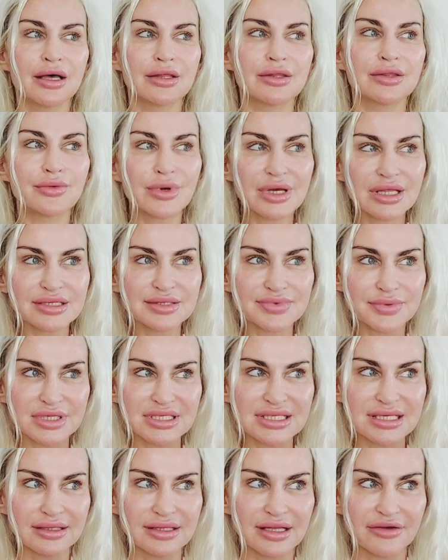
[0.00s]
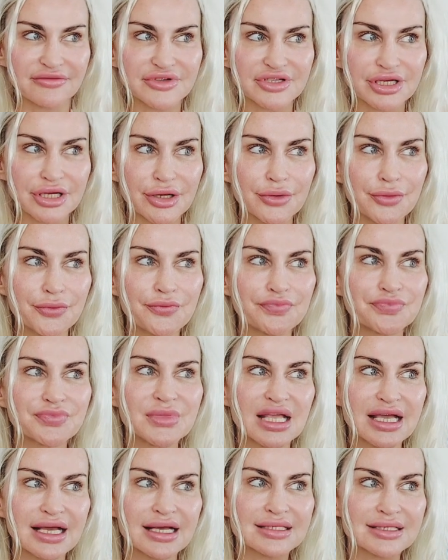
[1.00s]
way this person loves you,
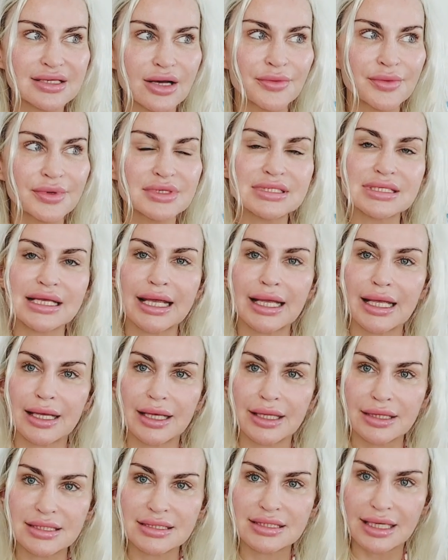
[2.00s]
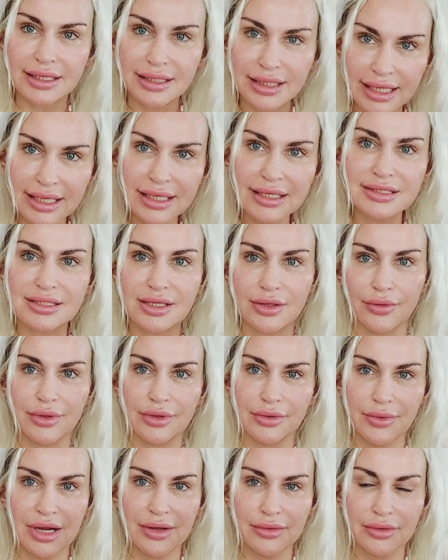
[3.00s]
it's almost like the sun is going
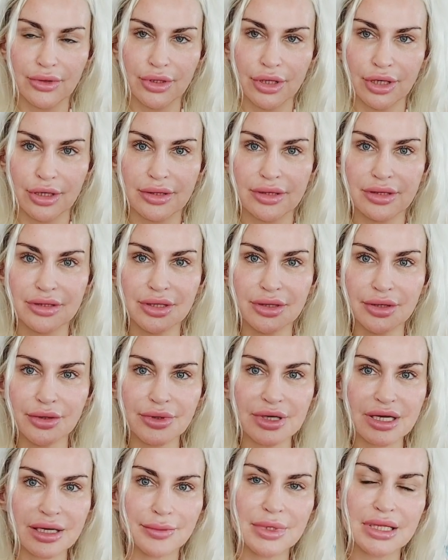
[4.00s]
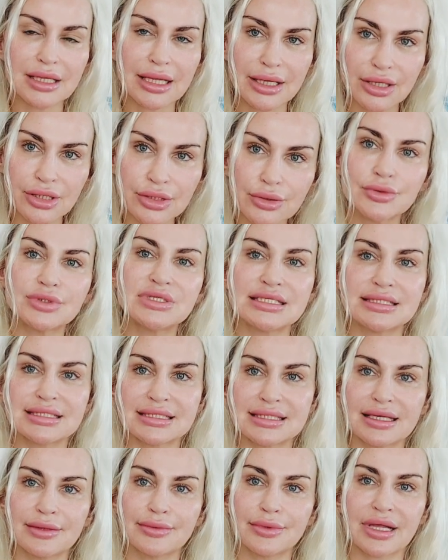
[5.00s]
around the earth. You know what I mean? Like you
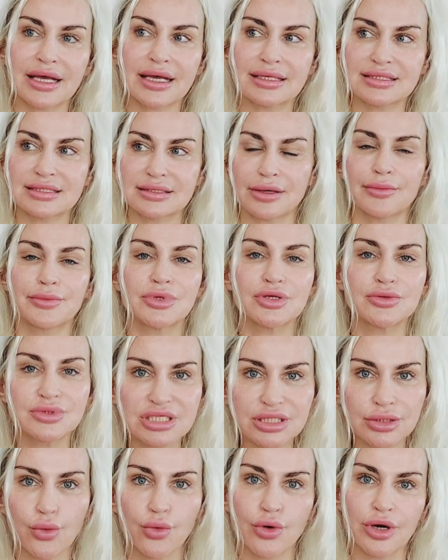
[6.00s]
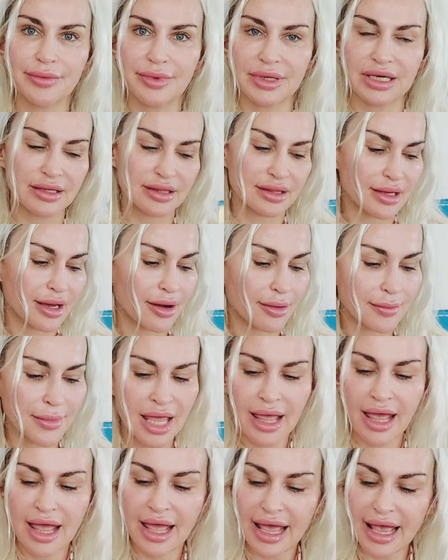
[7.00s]
destabilized them, you deorbited them.
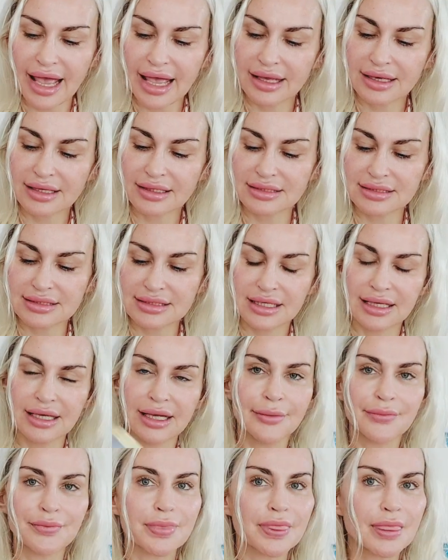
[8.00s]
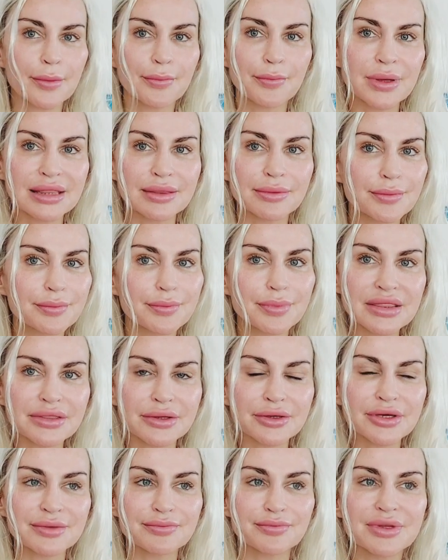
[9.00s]
And, but
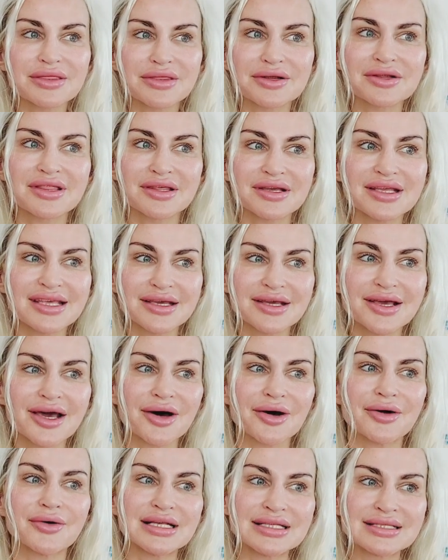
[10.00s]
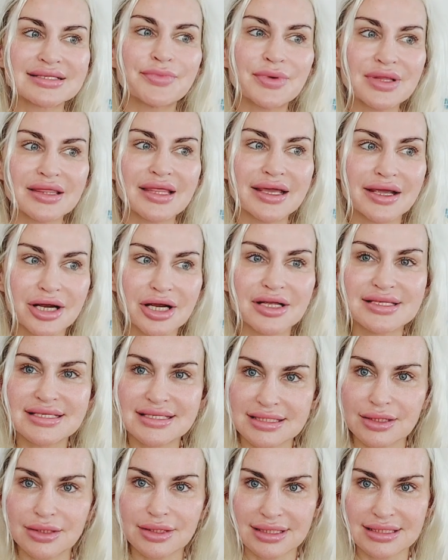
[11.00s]
they're the ego, but they are
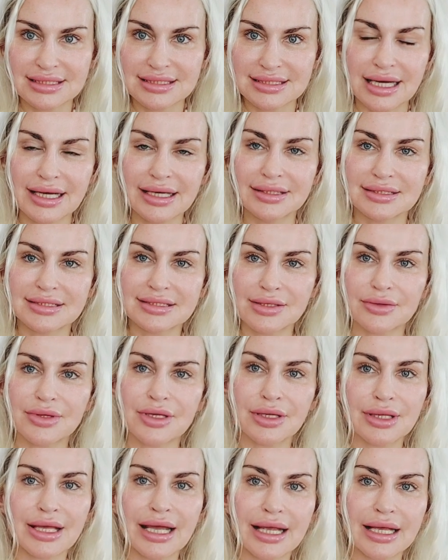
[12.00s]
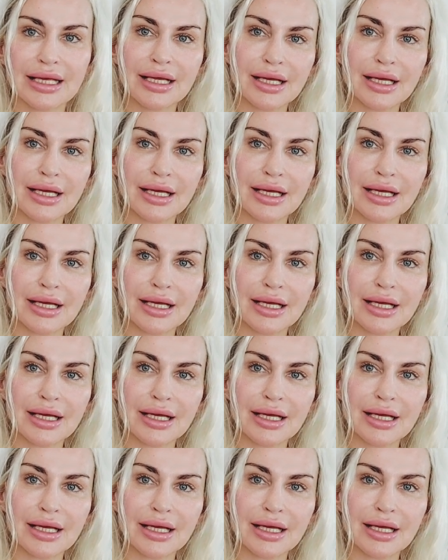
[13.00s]
still the sun. So they're like,